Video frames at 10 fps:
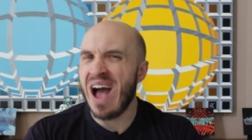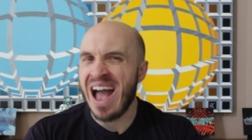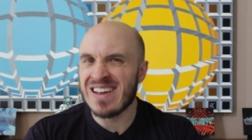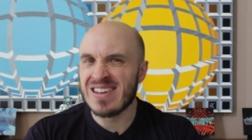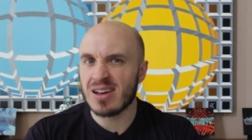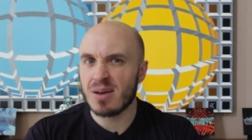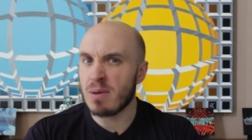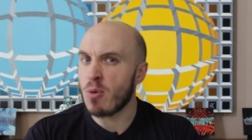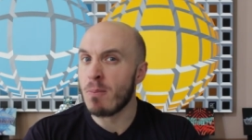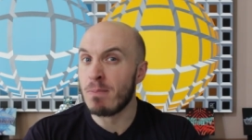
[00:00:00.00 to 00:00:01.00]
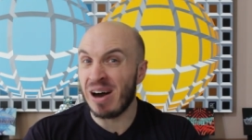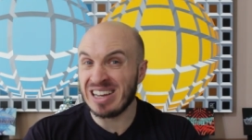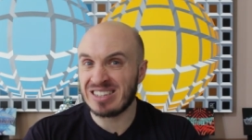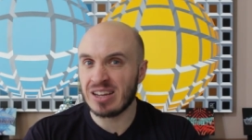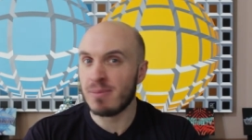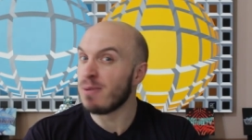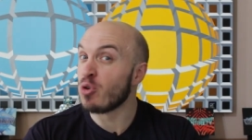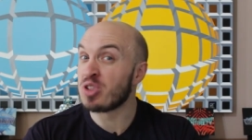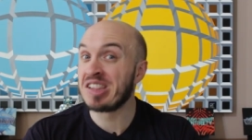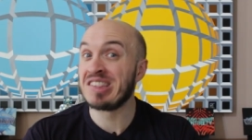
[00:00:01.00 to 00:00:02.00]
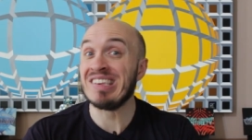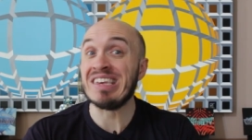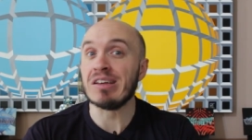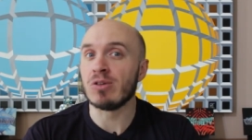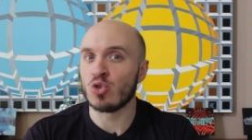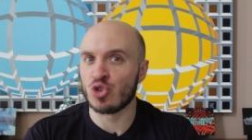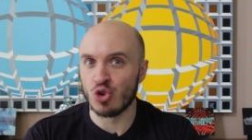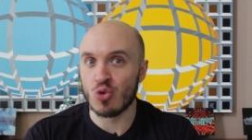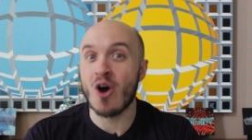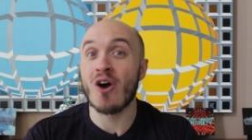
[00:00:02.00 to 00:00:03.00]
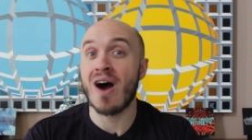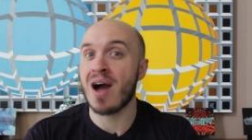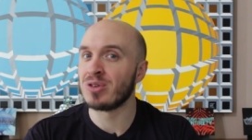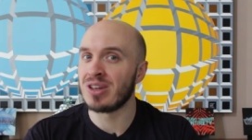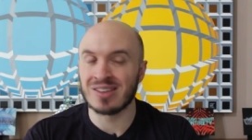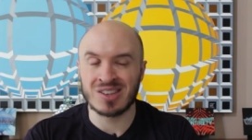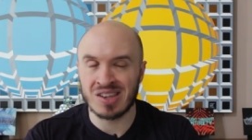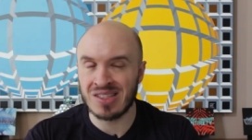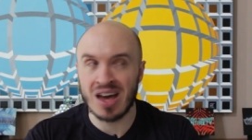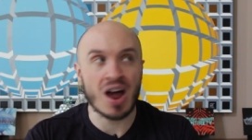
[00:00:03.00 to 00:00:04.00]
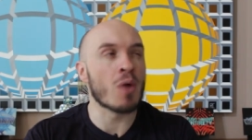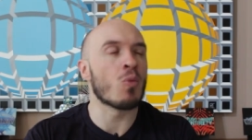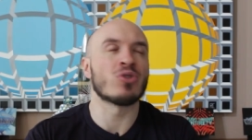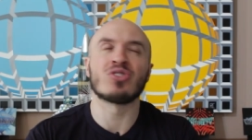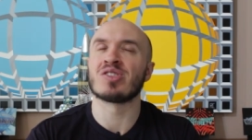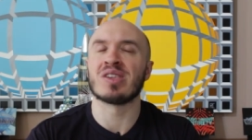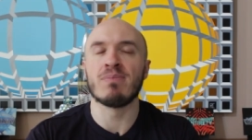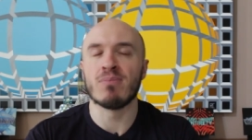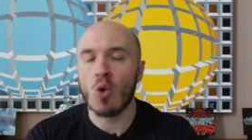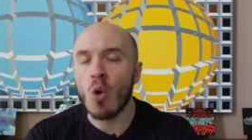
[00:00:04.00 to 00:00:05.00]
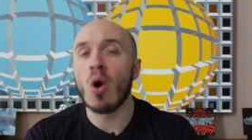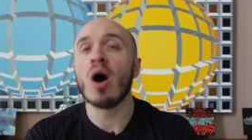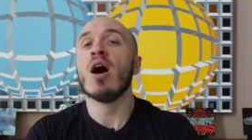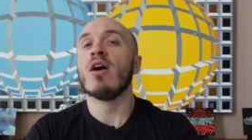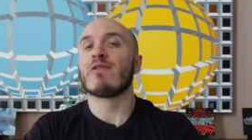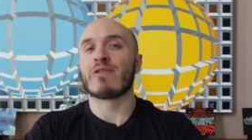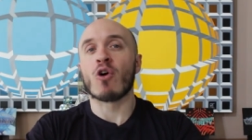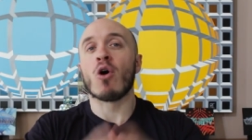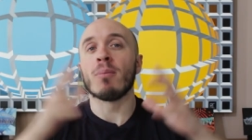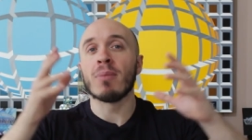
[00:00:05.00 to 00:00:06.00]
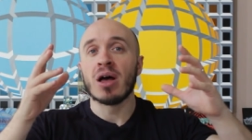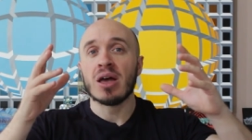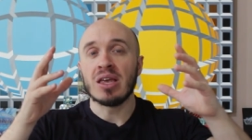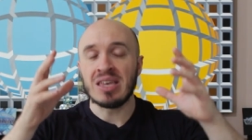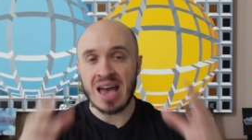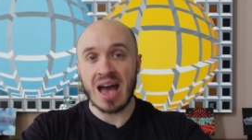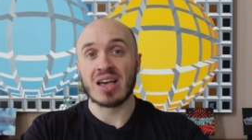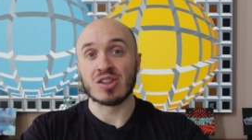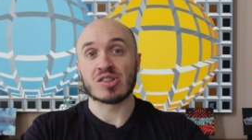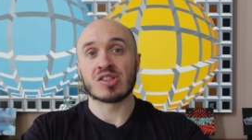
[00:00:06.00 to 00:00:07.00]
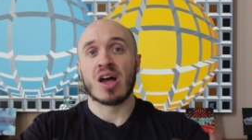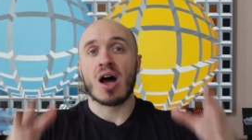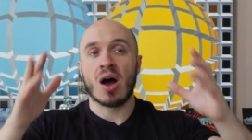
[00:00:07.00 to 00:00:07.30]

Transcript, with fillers: anger, a bit more bite, a bit more steel to her. I would like to see that. I want to see more from Yaz.